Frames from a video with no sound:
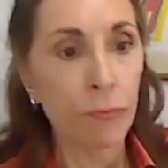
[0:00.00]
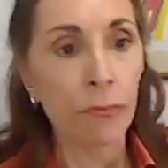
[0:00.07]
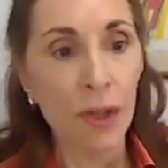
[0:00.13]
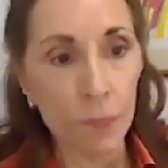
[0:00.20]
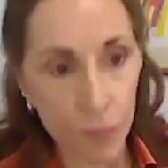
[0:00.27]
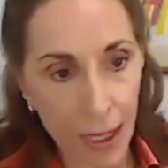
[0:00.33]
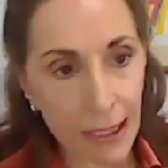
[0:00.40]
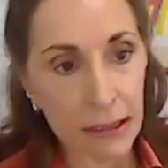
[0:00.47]

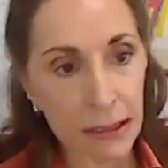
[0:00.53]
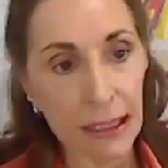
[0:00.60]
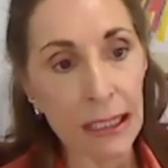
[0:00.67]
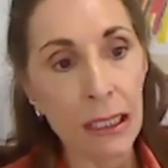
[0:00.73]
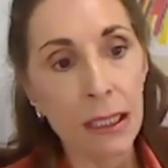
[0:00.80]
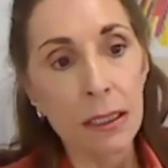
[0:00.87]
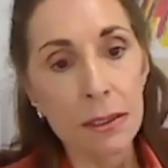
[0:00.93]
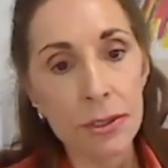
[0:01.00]
frankly,
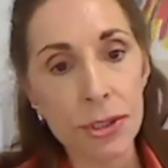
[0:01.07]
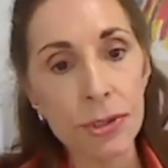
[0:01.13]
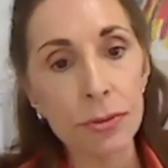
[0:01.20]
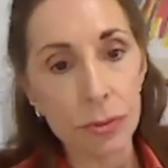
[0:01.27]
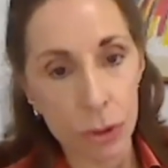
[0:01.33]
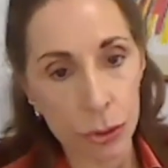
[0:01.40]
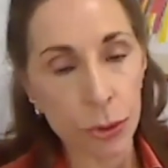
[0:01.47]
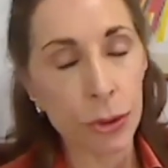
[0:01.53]
to
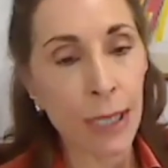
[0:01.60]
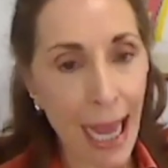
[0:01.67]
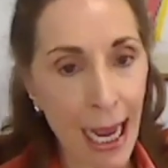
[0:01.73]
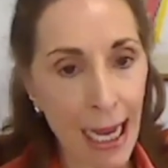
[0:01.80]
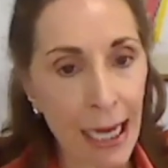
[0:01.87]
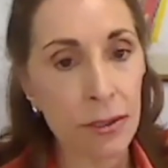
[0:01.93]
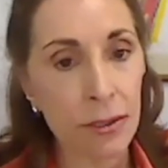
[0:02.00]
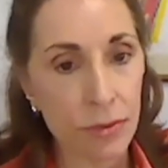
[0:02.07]
learn
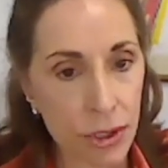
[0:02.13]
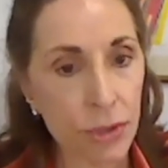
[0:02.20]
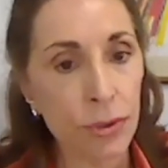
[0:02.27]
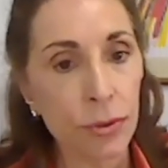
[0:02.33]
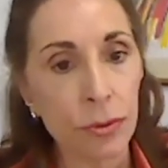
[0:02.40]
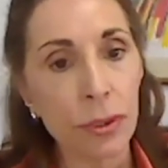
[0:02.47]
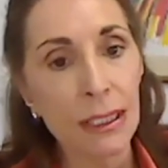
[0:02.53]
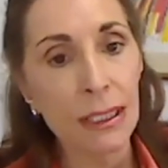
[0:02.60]
how
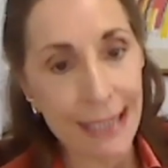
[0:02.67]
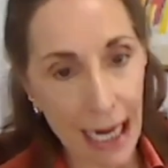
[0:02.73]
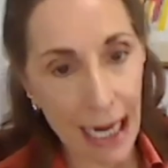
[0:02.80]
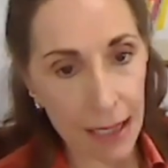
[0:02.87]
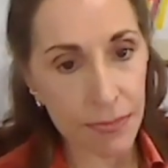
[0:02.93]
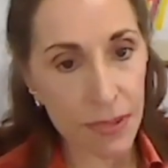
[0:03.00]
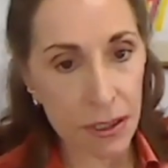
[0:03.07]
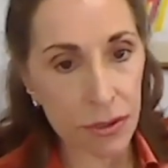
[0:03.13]
to
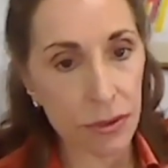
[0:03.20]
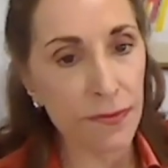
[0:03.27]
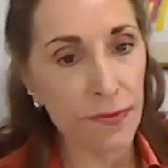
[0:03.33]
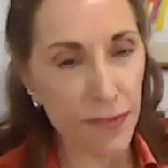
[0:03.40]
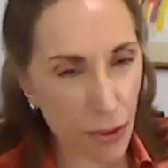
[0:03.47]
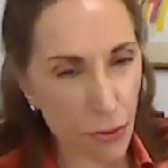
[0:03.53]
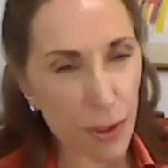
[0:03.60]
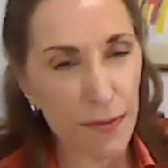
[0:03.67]
adapt to
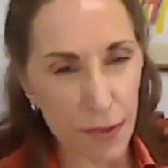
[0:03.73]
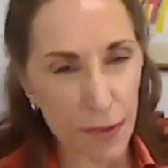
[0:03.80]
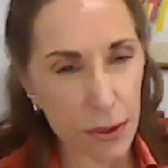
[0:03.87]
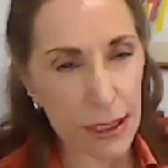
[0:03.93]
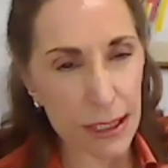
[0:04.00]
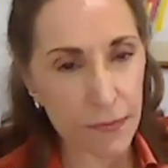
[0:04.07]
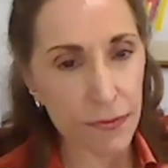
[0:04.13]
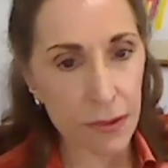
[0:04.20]
very, very
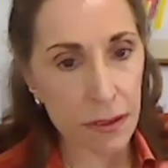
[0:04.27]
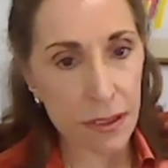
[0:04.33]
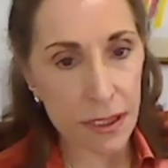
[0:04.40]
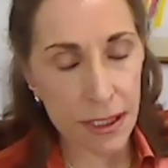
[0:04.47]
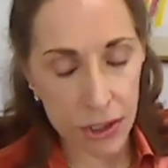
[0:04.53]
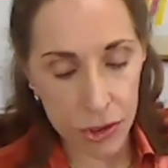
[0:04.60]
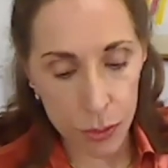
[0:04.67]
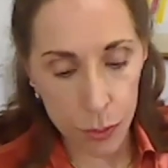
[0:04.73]
difficult
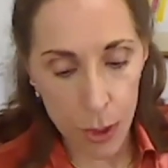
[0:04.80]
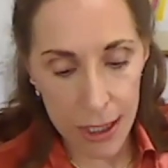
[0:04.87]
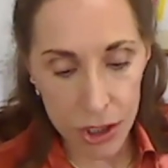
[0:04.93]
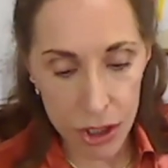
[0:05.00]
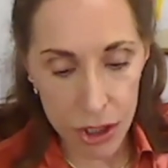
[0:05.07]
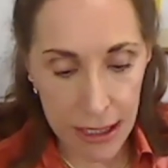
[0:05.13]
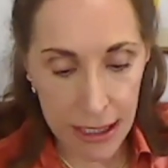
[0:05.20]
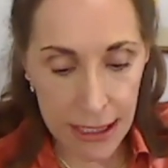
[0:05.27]

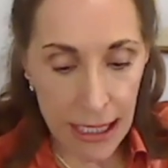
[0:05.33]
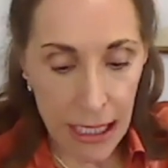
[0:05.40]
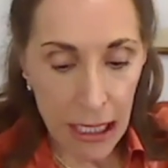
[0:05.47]
situations.